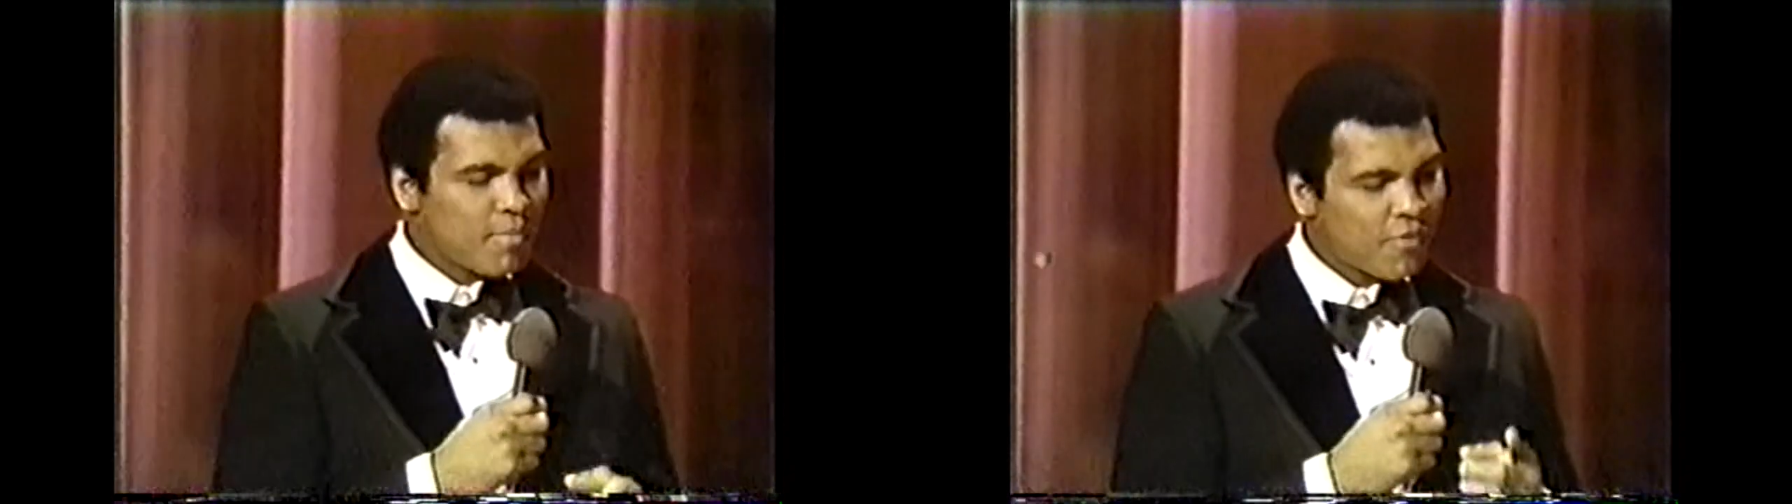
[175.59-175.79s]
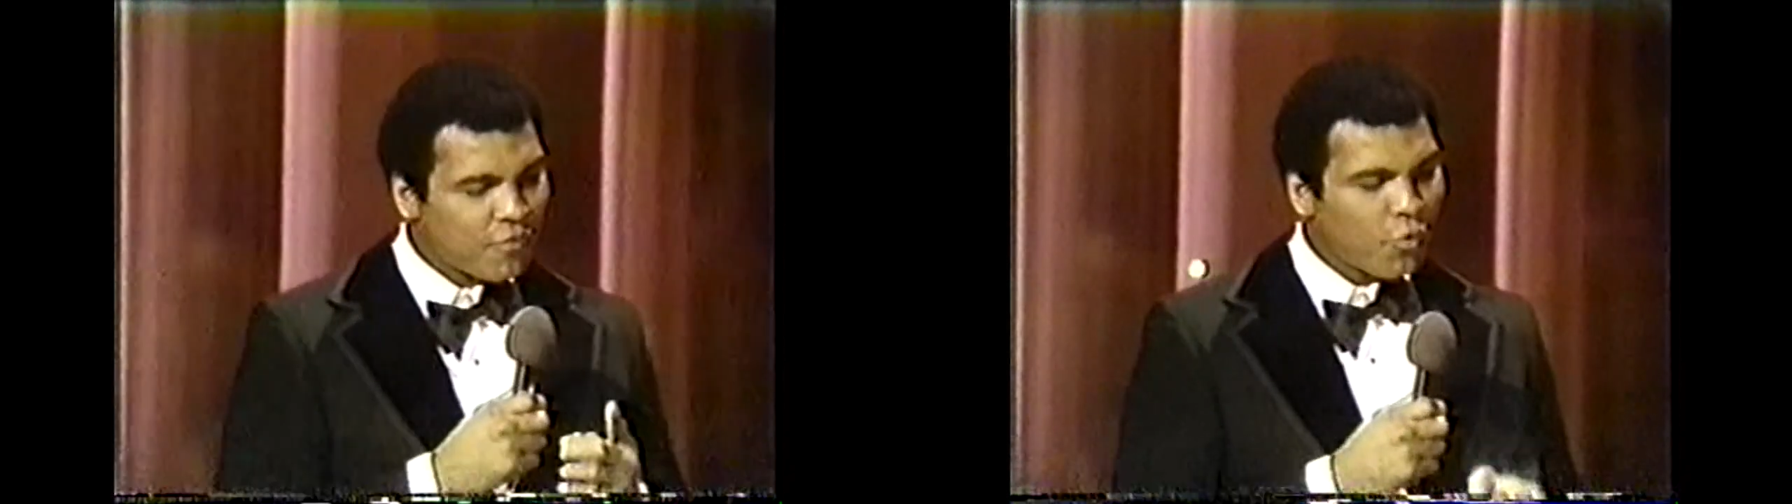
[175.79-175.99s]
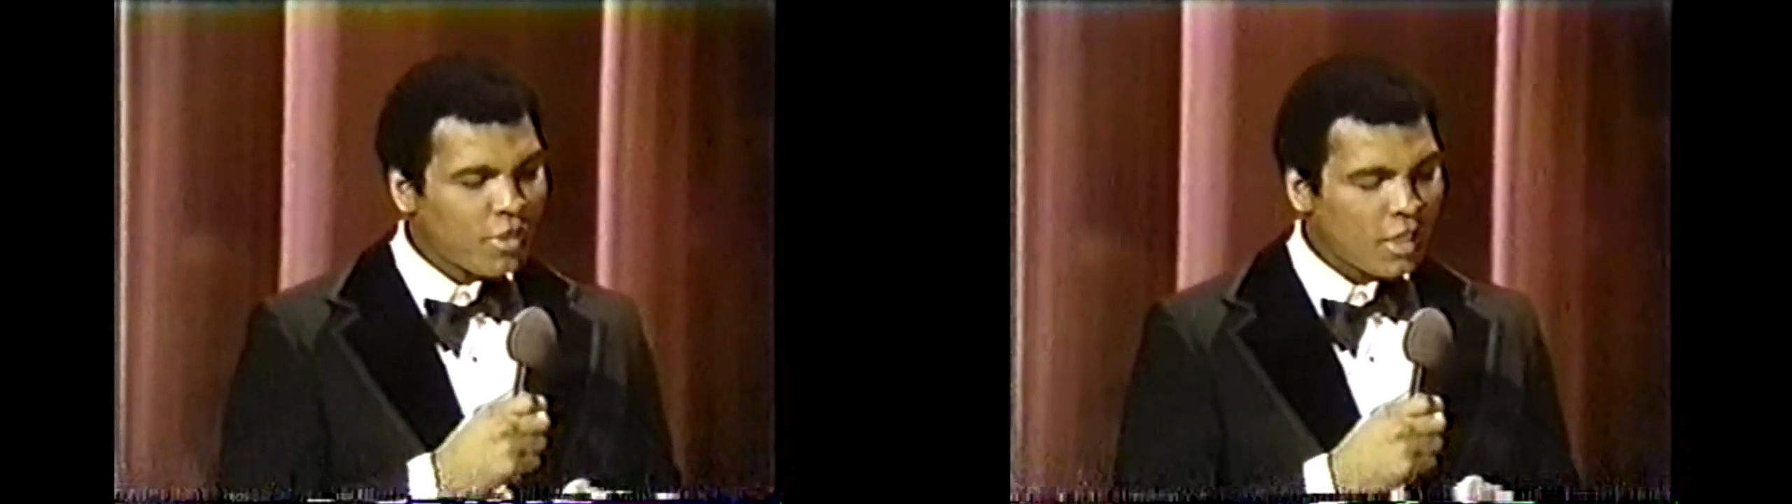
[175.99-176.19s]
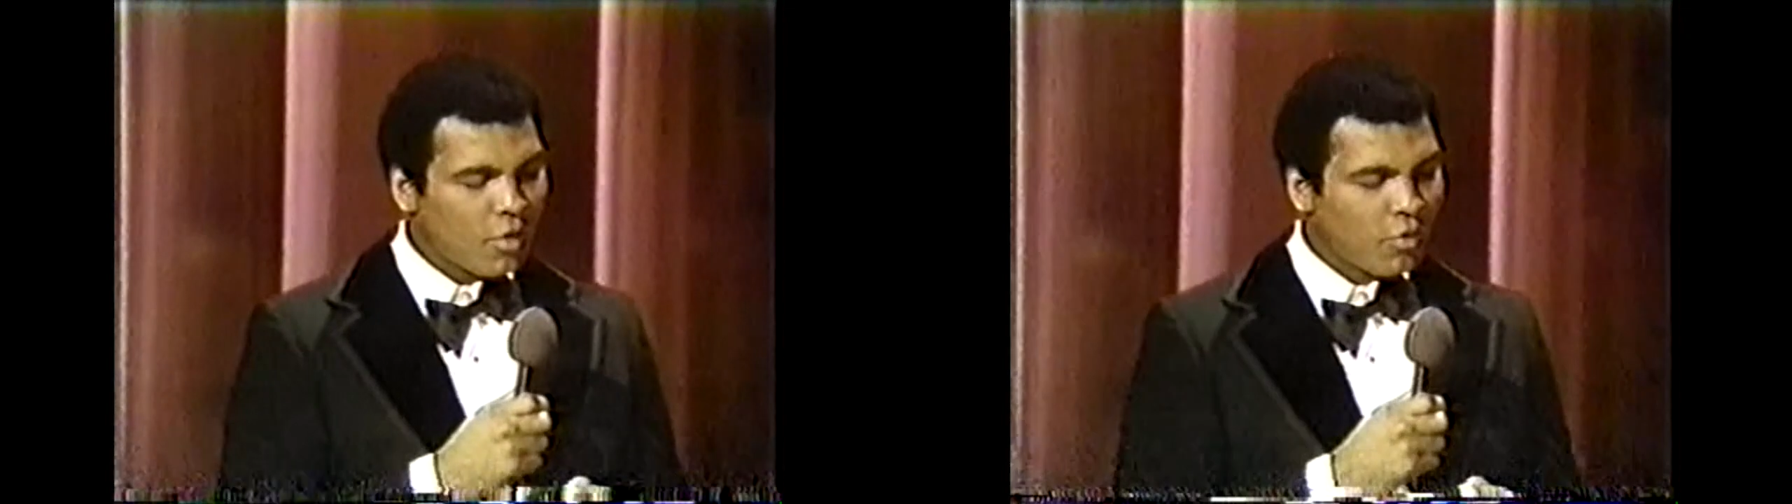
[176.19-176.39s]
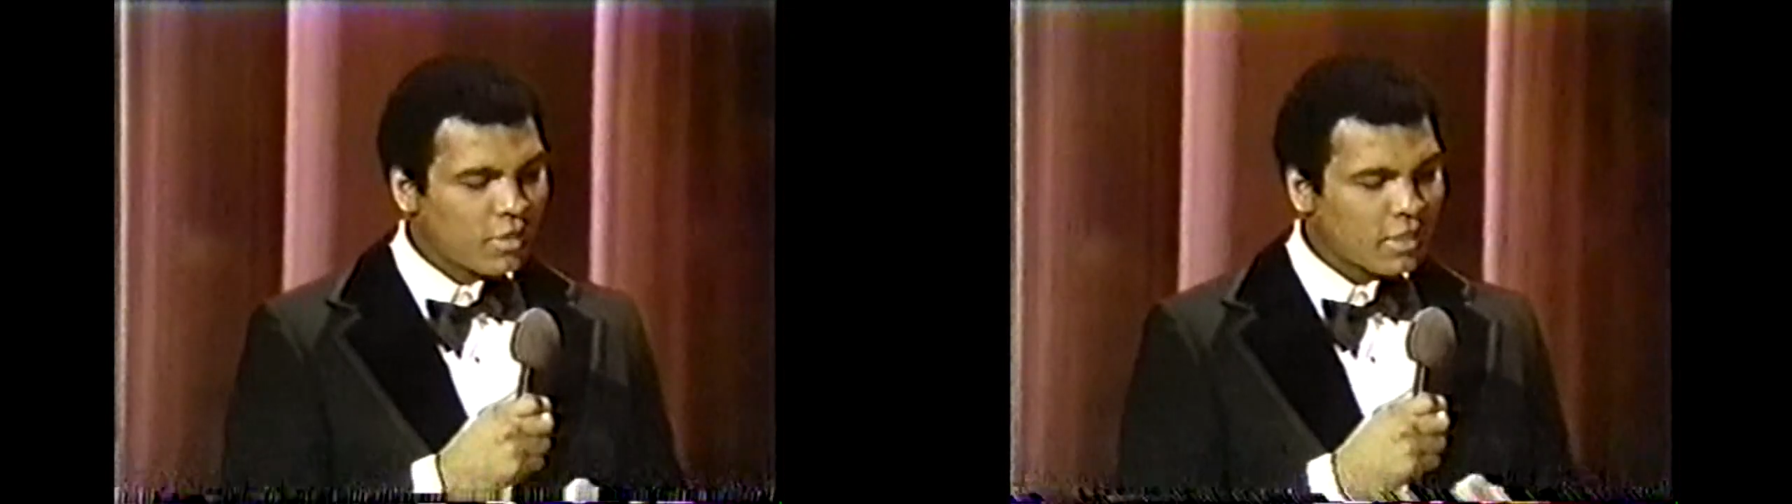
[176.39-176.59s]
before
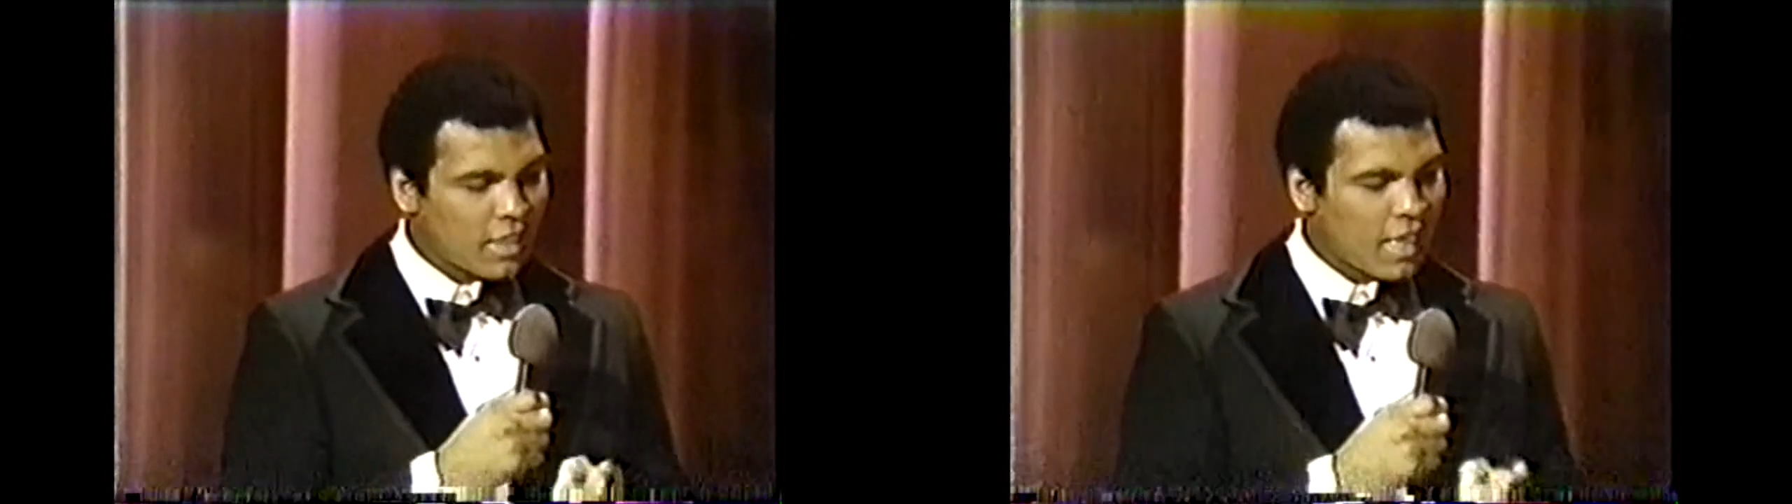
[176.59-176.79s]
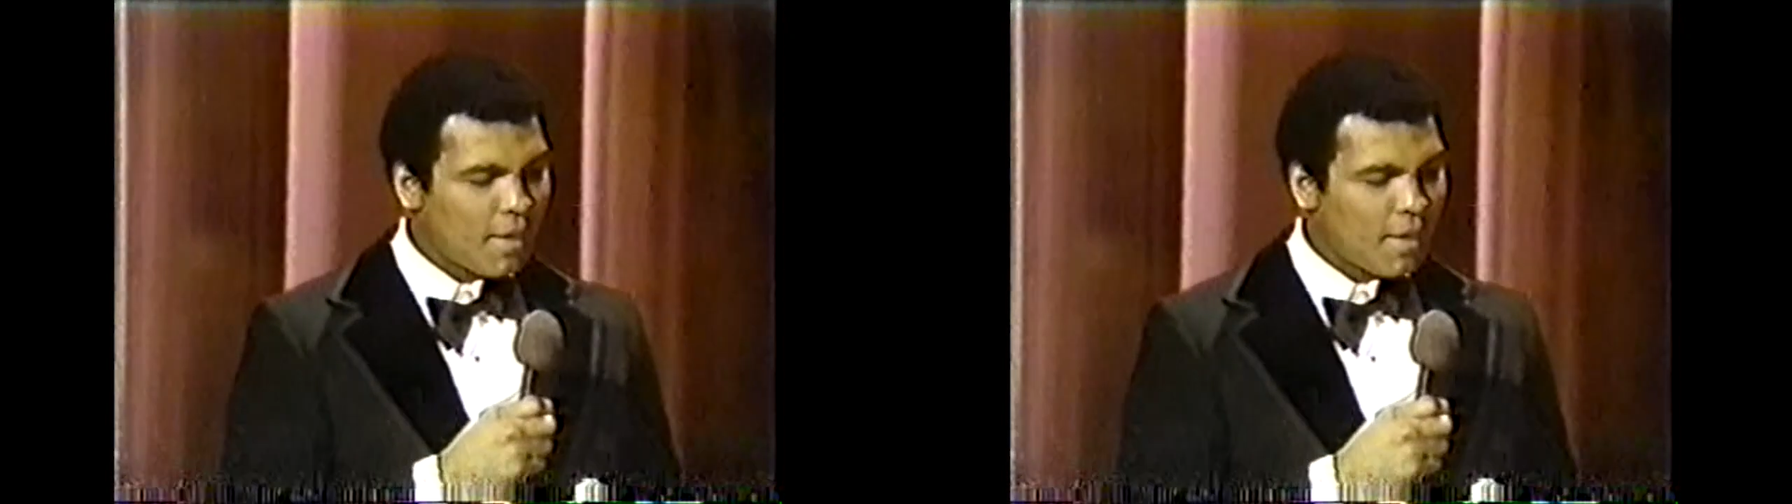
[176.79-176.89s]
they go into